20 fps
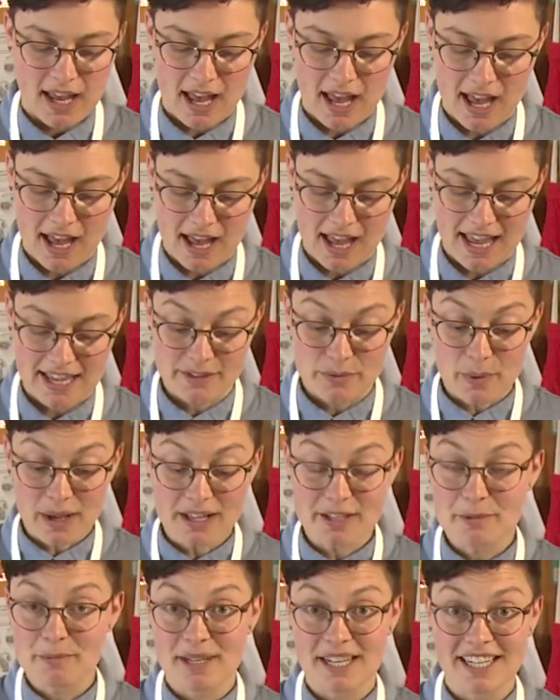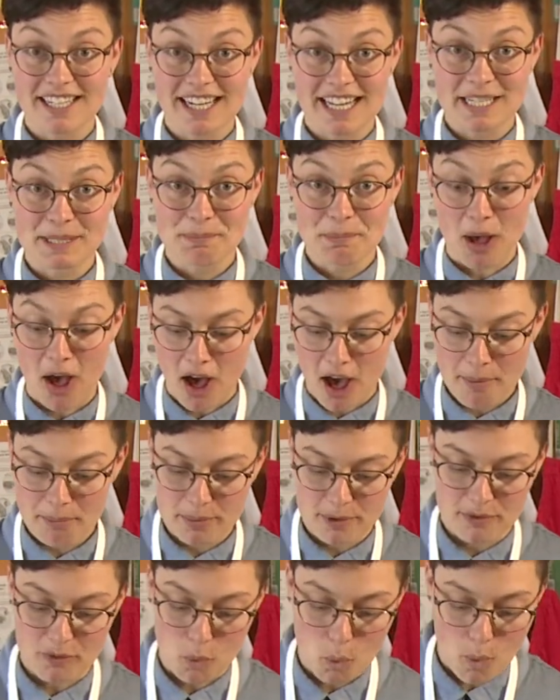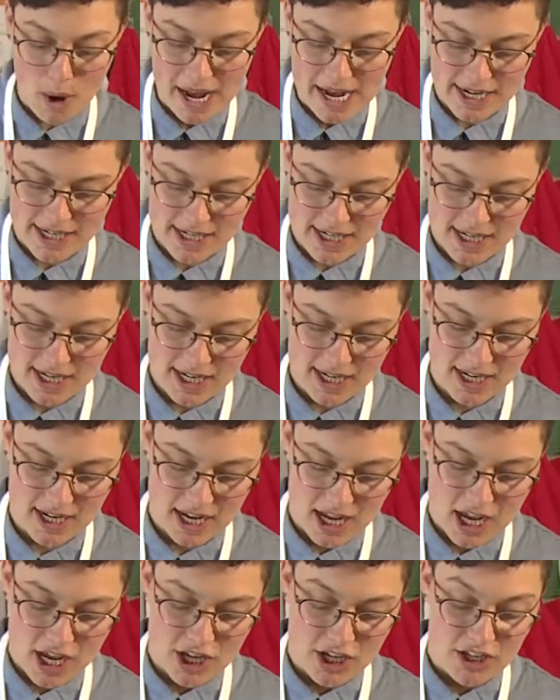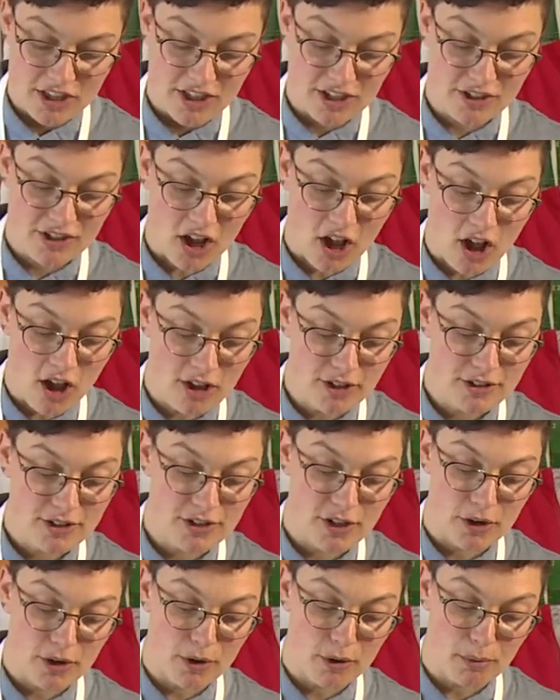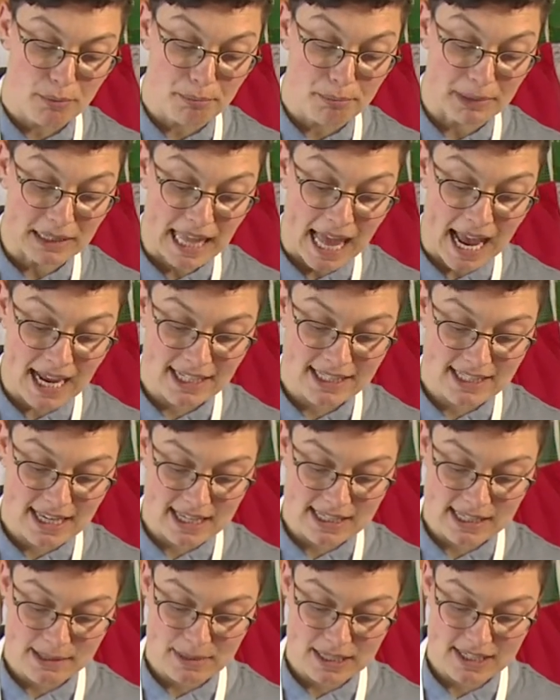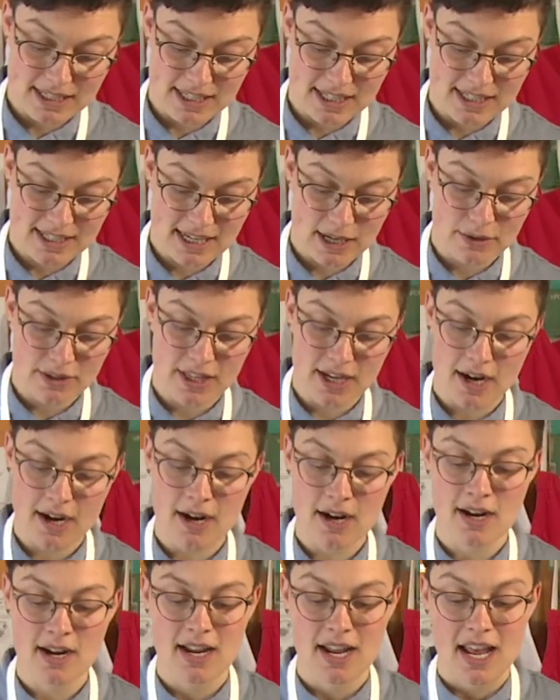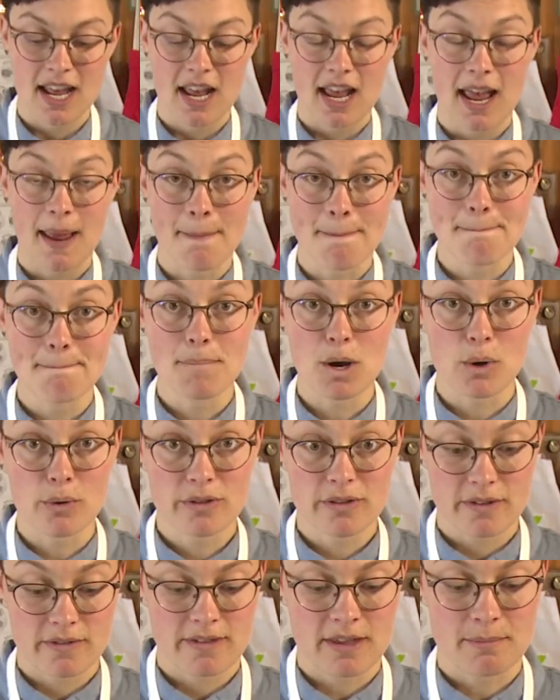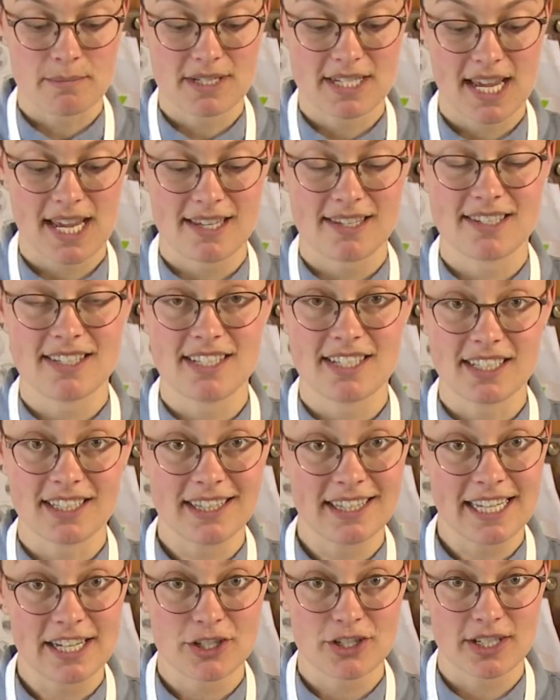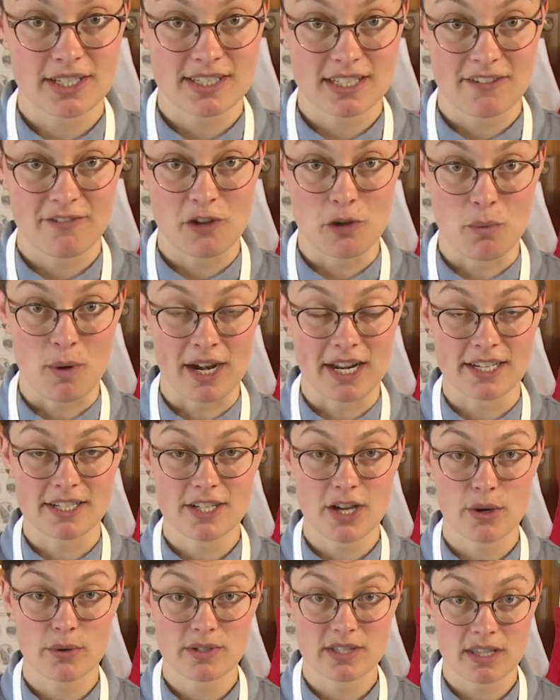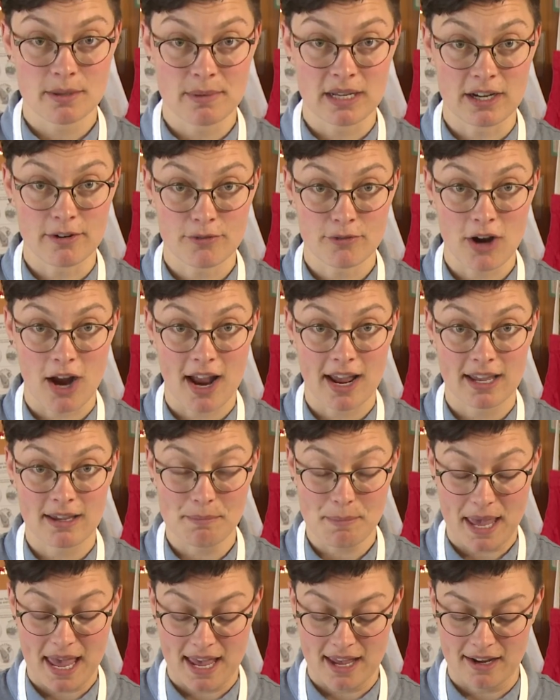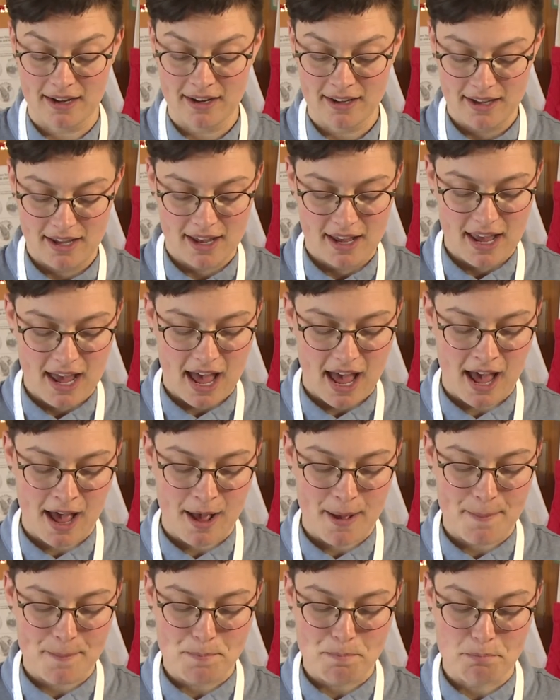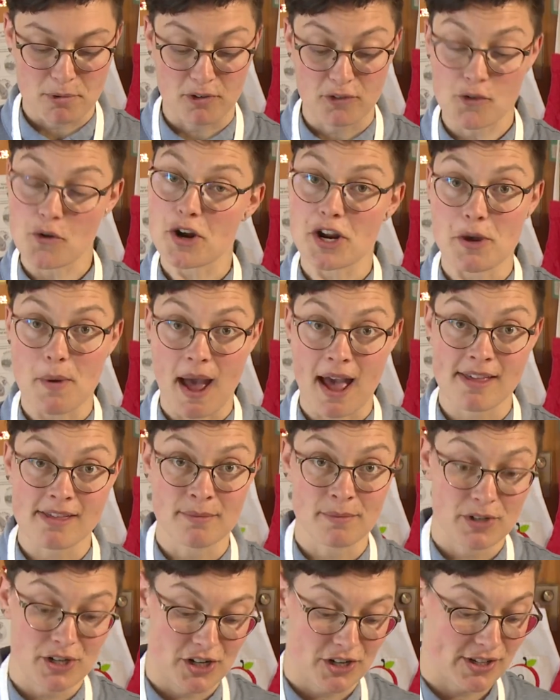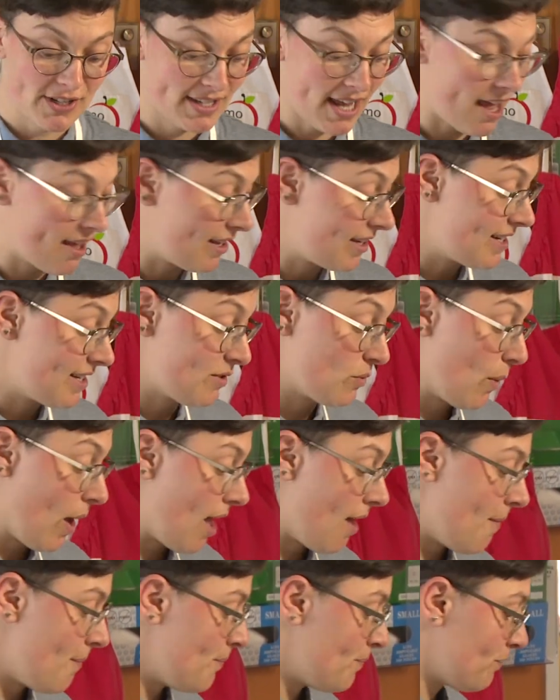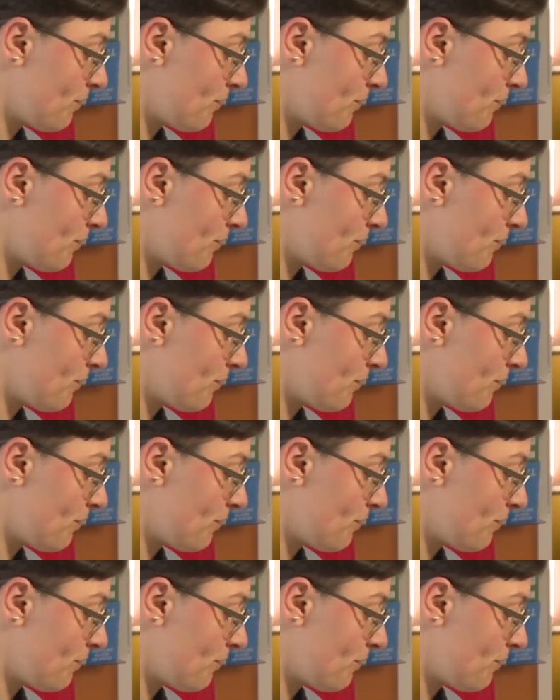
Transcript: as well as being a nice pop of white. There's also black sesame seeds out there, and both of them taste delicious if you want to toast them in a frying pan before you add them to your salad as well.